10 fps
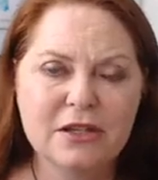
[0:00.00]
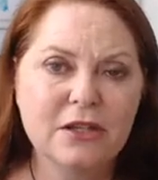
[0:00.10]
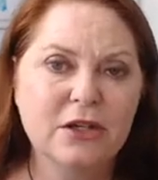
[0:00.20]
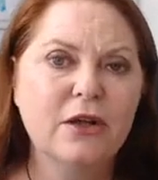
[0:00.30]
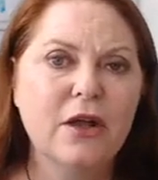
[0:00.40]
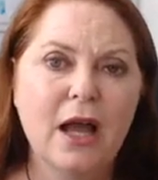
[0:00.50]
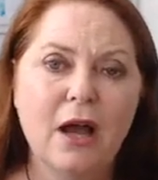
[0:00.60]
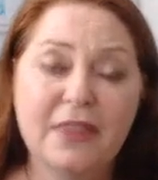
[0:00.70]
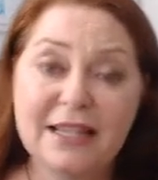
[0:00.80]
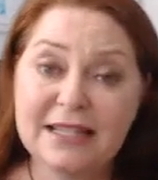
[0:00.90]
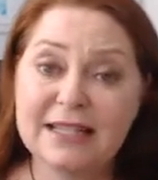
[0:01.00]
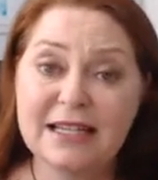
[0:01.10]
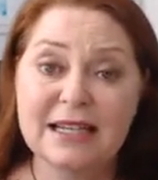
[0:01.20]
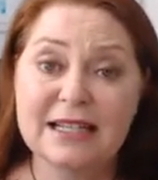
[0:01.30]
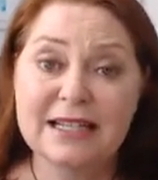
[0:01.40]
So, you know, this is
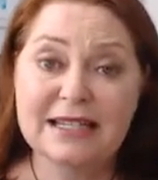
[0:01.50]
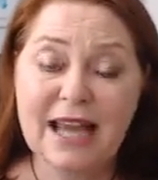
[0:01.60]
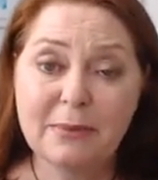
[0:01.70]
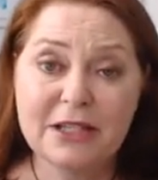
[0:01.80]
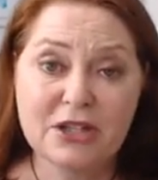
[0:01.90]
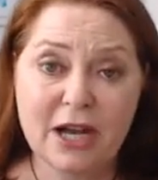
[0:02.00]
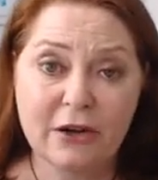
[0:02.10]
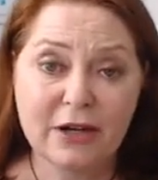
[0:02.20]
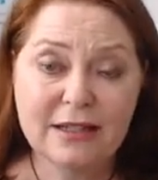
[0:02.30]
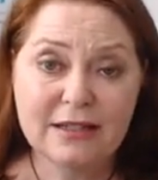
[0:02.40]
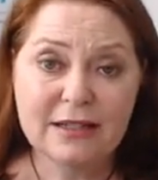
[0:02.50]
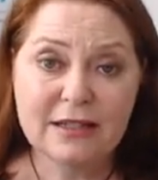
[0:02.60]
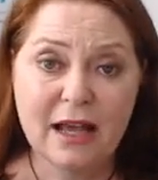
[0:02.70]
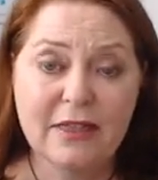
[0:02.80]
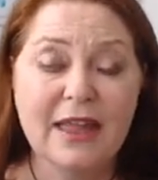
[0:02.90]
in established
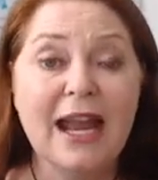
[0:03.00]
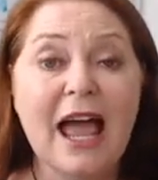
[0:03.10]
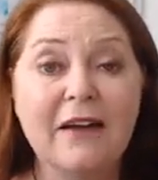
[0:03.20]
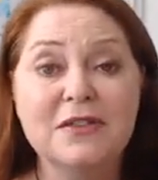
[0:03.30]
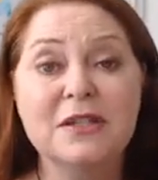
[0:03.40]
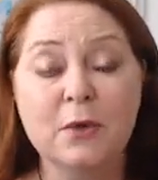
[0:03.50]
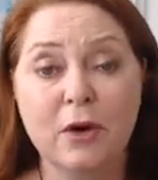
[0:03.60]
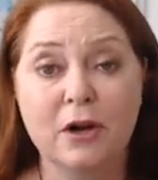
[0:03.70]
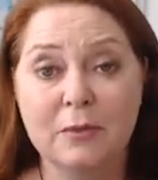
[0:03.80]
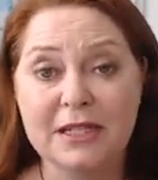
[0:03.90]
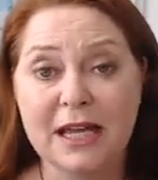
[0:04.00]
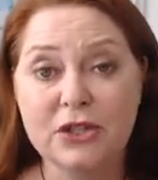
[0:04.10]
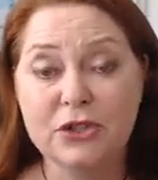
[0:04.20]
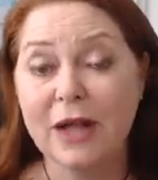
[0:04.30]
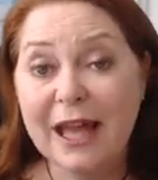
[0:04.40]
areas that have some growth
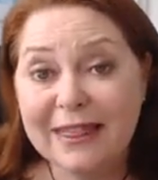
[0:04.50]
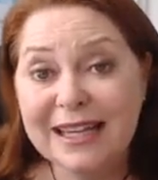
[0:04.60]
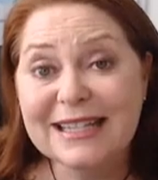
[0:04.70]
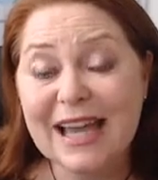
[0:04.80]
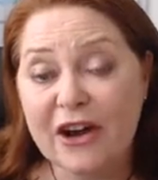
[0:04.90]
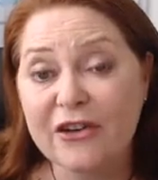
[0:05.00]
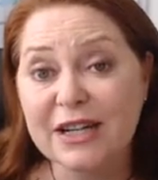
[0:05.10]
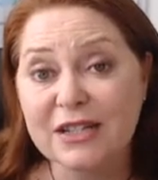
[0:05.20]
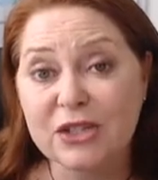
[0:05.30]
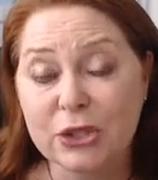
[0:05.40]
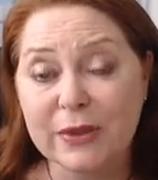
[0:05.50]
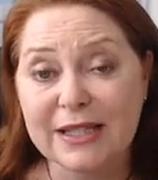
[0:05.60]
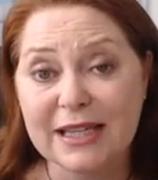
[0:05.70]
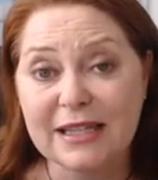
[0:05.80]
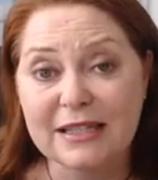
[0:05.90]
potential, and these areas do
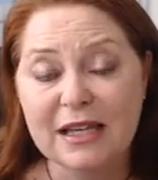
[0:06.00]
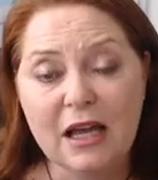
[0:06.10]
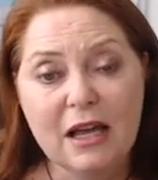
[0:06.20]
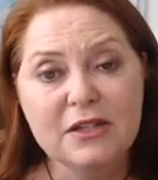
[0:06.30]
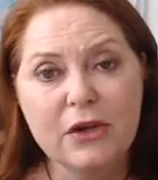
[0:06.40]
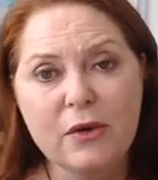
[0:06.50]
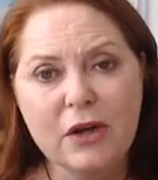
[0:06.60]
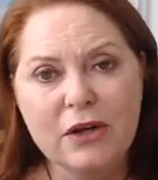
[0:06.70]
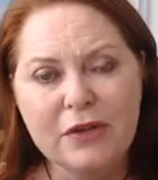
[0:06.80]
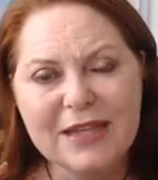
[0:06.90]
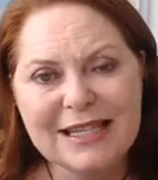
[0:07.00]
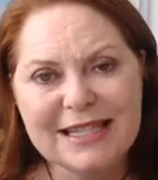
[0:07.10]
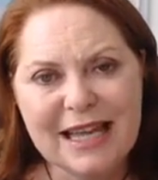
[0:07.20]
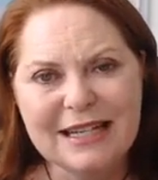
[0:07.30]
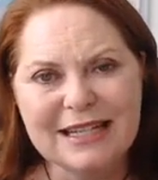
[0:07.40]
exist. So, you know,
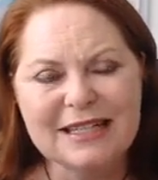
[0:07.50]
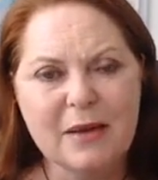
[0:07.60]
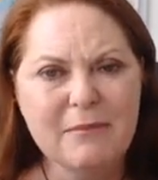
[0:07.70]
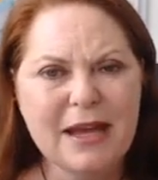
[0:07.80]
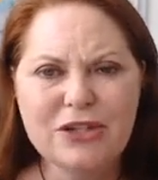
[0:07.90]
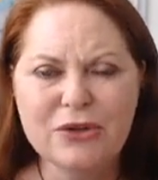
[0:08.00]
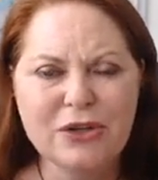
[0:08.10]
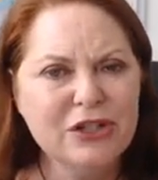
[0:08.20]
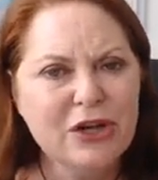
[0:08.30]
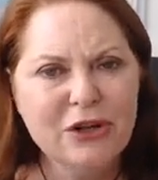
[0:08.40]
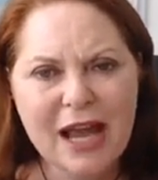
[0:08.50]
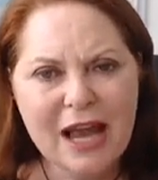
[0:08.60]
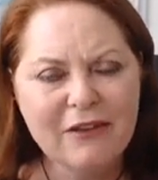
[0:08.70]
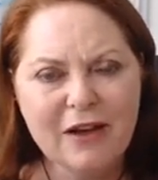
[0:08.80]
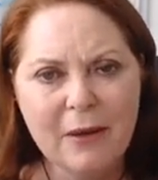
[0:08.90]
this set is make sure you don't
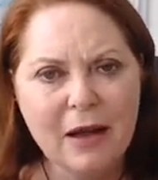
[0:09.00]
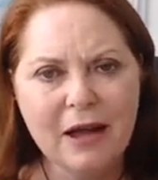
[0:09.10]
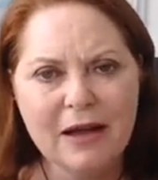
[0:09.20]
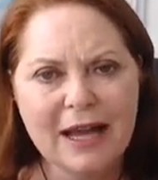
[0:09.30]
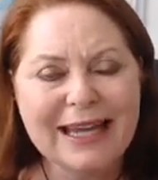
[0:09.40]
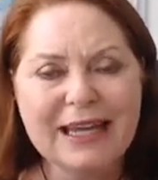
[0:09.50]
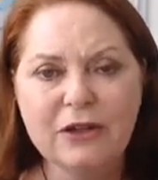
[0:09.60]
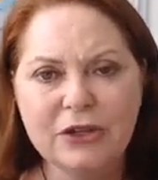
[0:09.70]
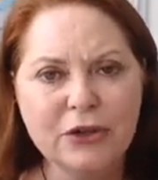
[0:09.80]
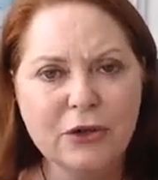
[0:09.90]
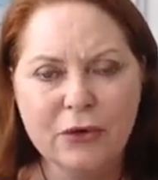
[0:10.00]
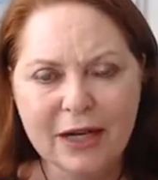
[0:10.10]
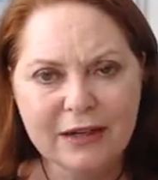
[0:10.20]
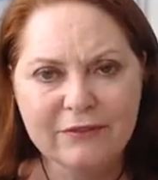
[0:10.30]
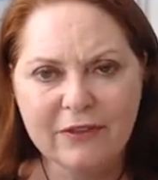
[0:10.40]
have a hit on your
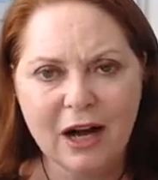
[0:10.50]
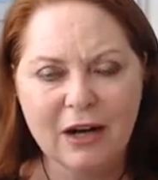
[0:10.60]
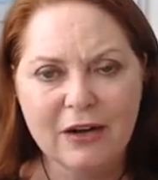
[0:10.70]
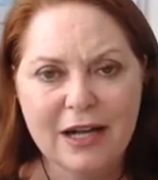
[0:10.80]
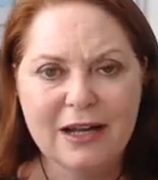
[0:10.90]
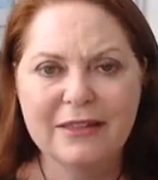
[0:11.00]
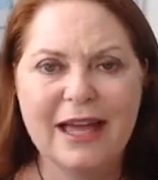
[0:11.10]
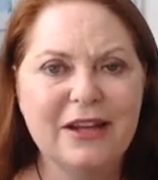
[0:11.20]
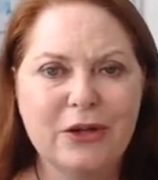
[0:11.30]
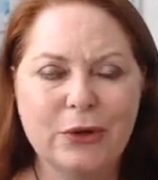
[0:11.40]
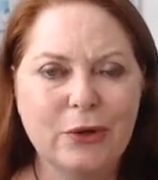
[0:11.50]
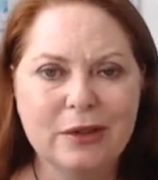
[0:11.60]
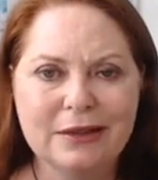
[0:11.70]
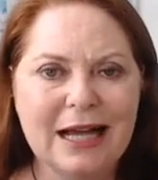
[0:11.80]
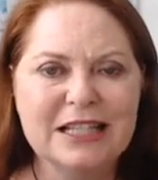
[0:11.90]
credit file that
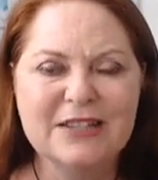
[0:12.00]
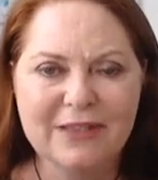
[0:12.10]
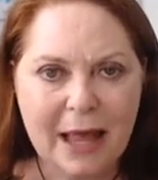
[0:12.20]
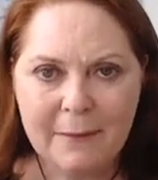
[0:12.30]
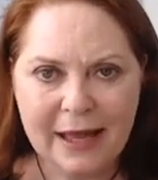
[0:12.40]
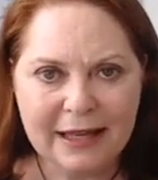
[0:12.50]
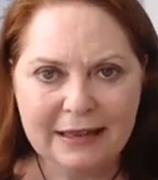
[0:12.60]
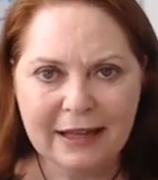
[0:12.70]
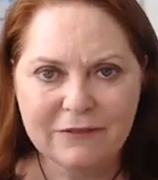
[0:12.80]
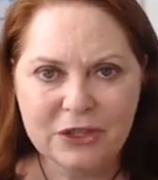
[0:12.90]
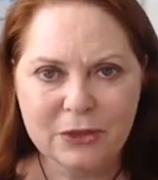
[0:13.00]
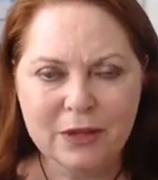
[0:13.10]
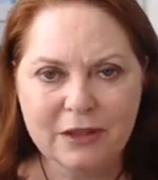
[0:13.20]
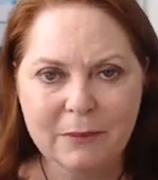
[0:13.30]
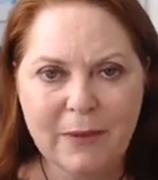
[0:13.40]
your last flatmate left you
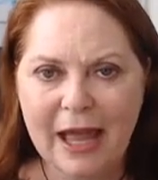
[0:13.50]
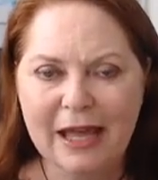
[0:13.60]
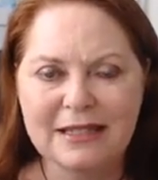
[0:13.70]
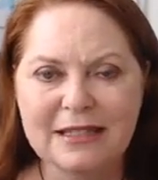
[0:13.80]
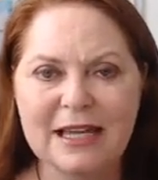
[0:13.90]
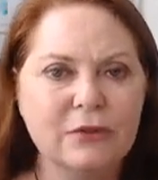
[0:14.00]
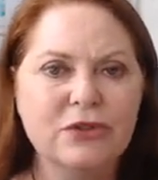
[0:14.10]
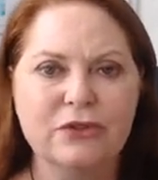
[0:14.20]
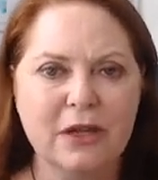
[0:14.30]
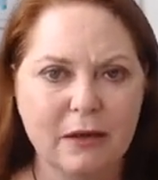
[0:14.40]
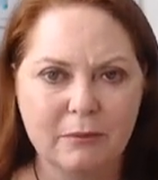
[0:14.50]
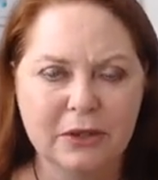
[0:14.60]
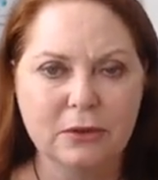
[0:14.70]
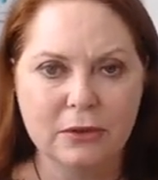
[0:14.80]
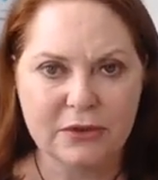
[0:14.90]
with a bad Telstra
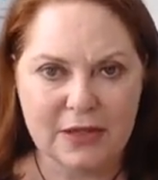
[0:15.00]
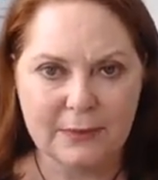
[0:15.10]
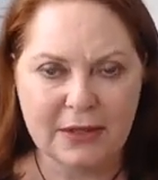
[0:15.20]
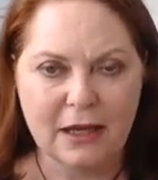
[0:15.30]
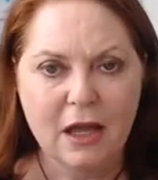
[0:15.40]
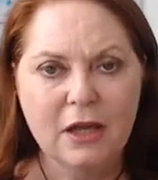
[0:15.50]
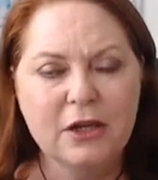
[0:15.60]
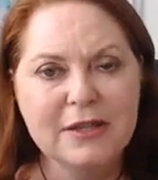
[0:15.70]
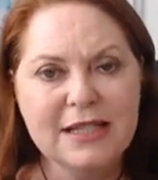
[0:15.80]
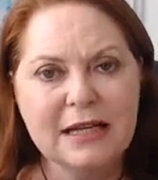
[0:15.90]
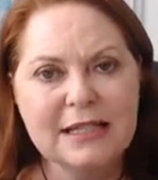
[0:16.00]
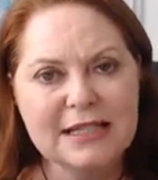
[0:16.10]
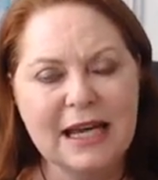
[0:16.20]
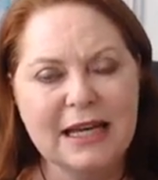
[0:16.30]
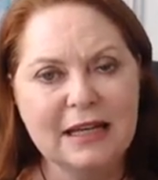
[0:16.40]
bill or something. You know, it's
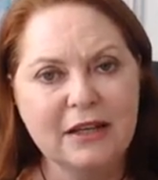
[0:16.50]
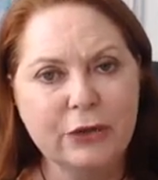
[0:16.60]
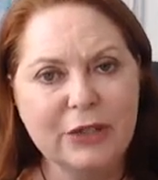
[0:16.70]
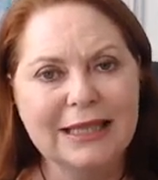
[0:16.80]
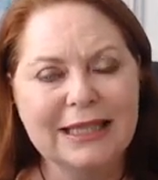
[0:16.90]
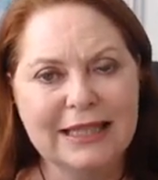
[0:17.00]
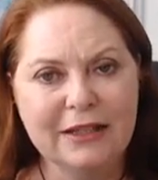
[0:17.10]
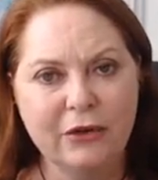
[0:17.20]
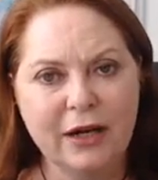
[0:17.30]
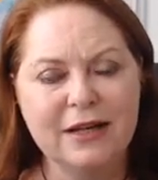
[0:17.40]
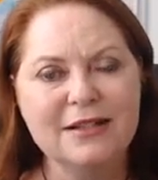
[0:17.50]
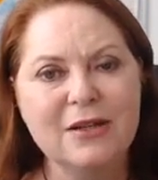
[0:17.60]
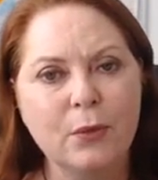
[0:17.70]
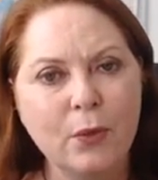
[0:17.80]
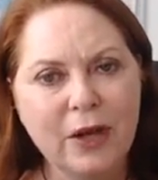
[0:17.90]
understanding your clean credit.
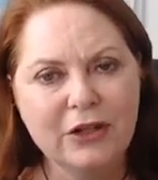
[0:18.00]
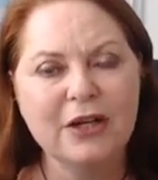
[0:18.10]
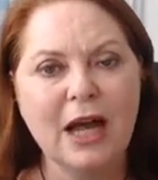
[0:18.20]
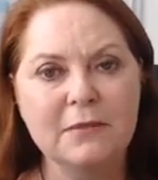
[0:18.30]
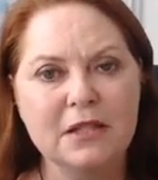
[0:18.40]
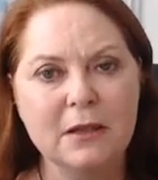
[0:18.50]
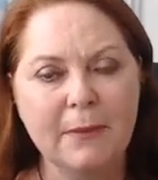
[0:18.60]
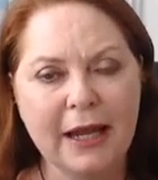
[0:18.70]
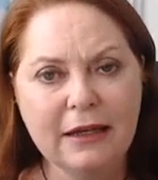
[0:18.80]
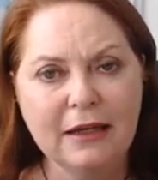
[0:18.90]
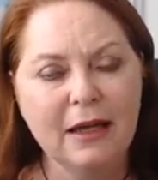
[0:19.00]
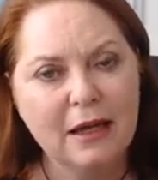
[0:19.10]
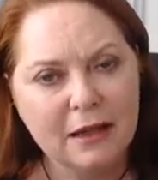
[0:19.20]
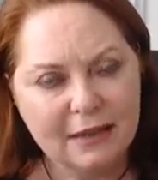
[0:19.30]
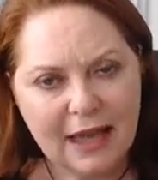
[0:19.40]
So when you come to the bank,
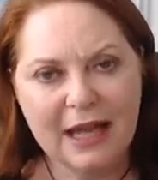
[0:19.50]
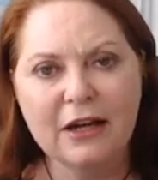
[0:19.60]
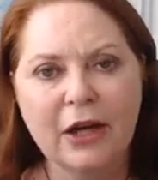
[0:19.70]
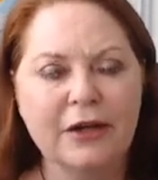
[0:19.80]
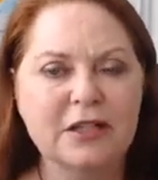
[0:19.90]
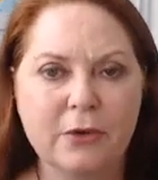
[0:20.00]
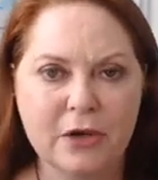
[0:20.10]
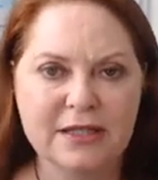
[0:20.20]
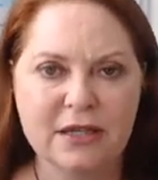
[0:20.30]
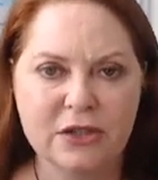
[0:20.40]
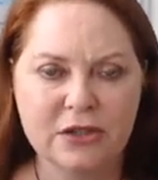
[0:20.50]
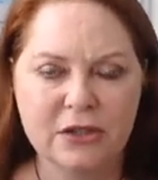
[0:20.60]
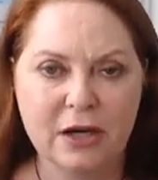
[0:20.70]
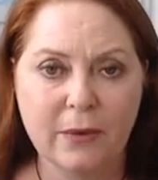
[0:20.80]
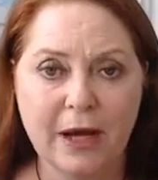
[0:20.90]
they are going to process you
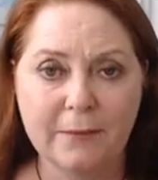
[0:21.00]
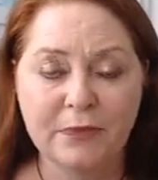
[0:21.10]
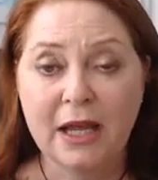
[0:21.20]
straight away.